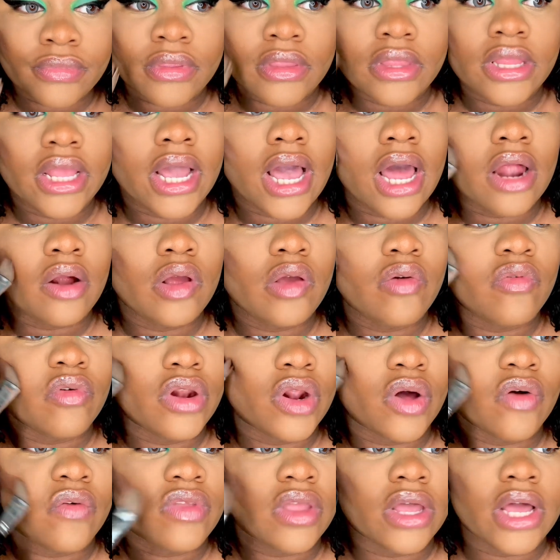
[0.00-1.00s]
like, I don't even
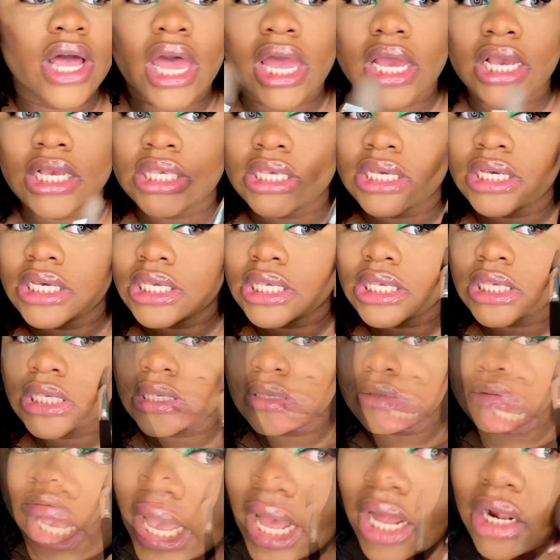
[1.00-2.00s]
know if the guy exists.
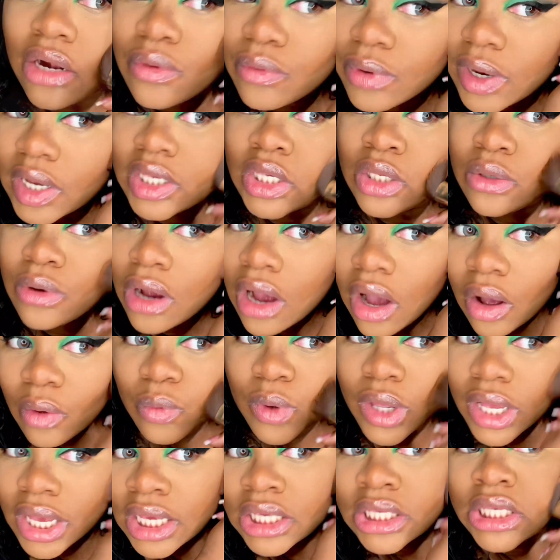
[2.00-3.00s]
Working at a restaurant
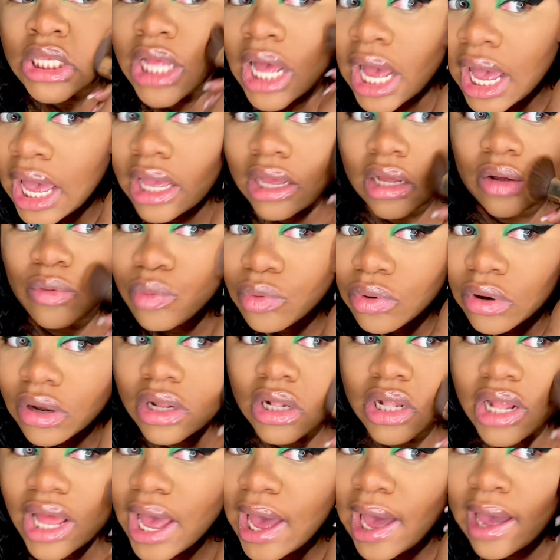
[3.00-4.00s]
was like real
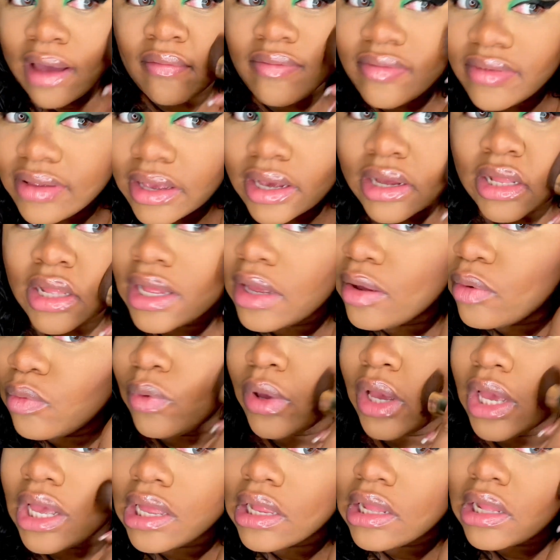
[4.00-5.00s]
life dealing
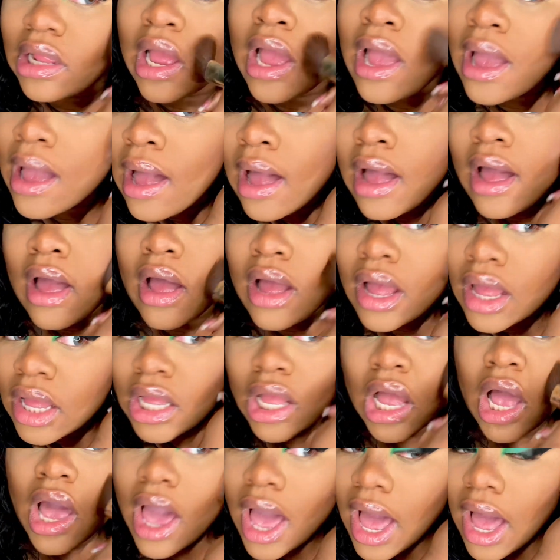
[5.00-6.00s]
with
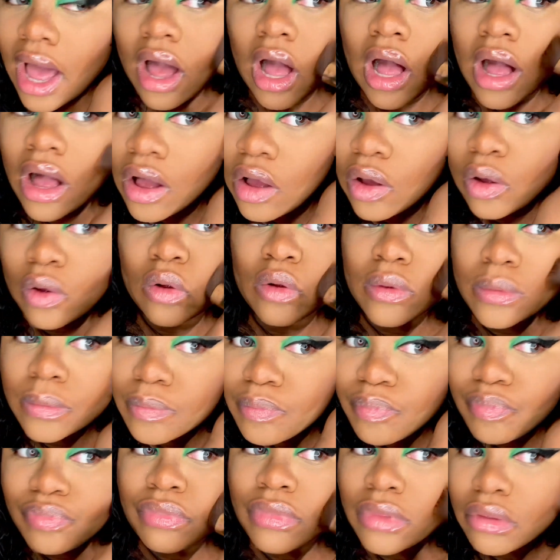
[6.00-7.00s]
how
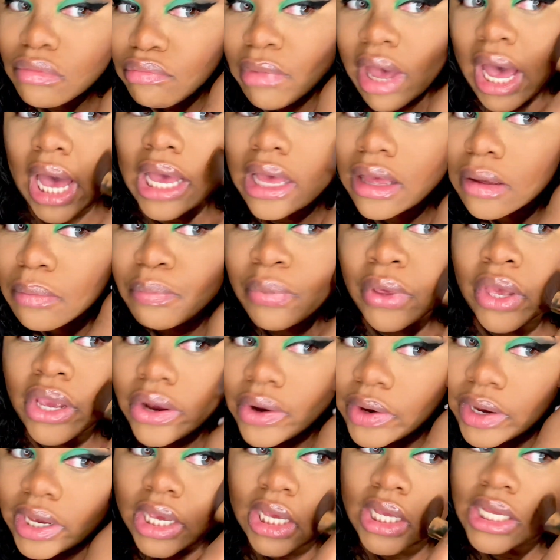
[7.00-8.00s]
my
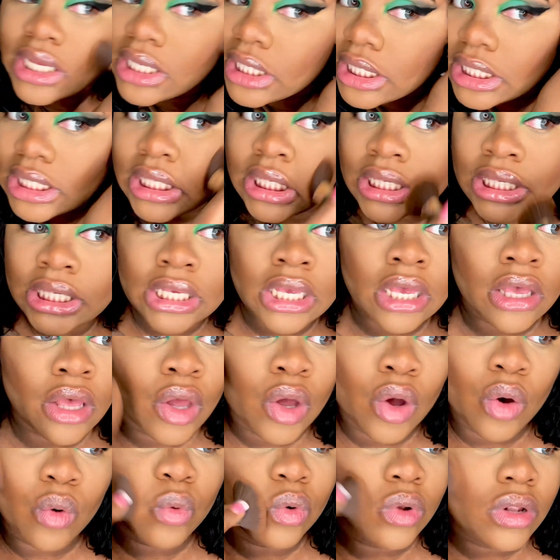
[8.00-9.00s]
appearance
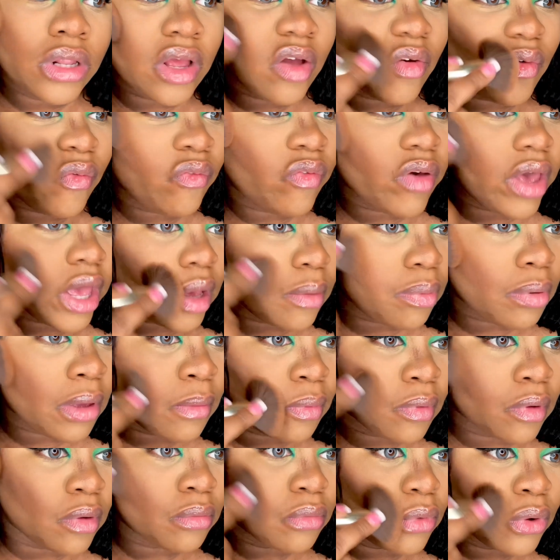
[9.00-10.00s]
really affect
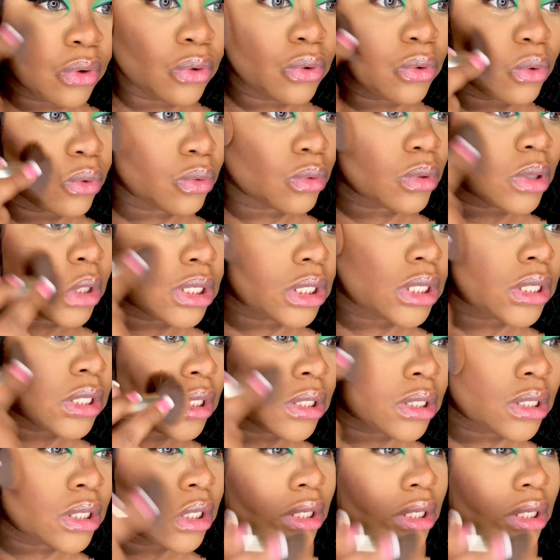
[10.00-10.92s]
people's moods.